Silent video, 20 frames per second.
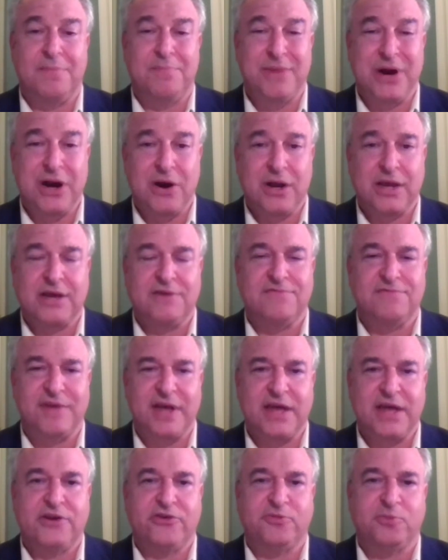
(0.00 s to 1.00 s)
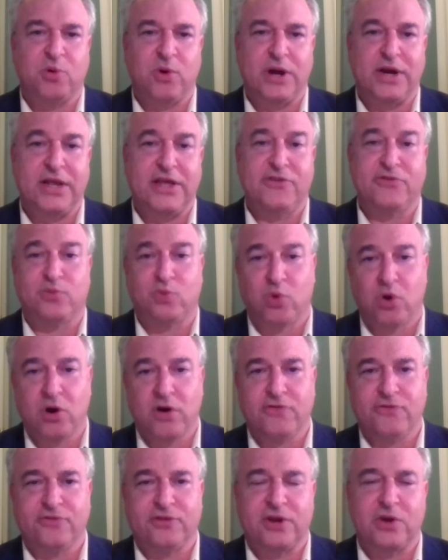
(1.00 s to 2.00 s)
American vantage point is
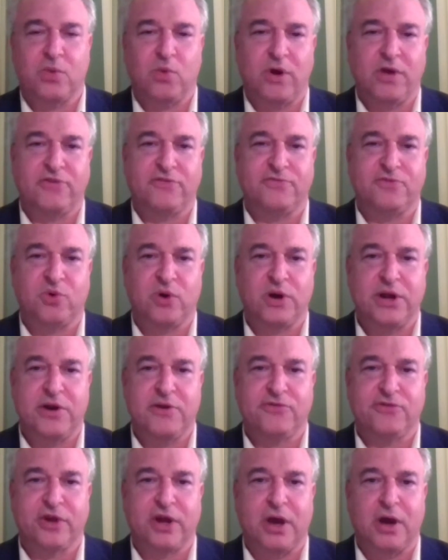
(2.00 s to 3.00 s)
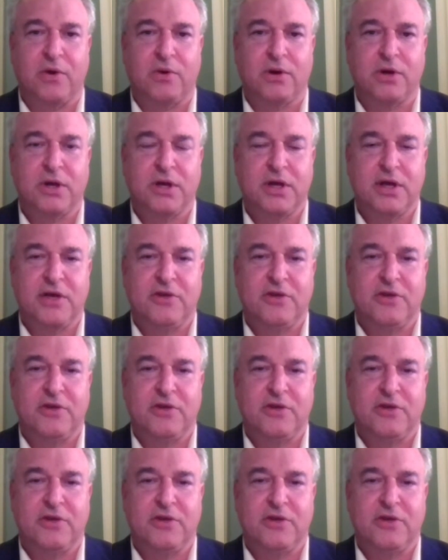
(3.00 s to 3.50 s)
worse than it was 4 years ago.